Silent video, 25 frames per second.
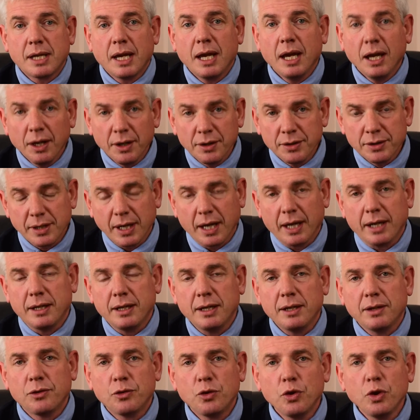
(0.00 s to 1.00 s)
house and he
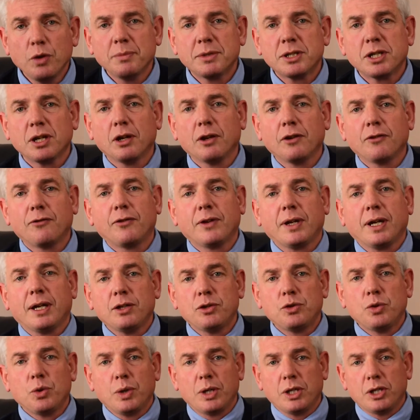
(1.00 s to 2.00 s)
threw himself
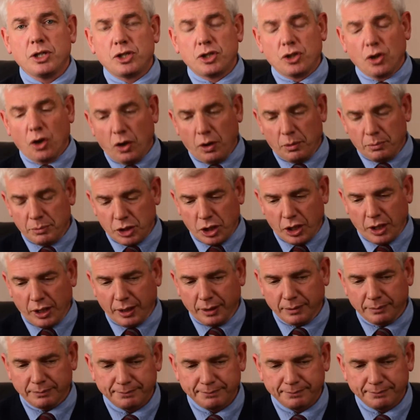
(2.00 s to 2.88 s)
into his armchair.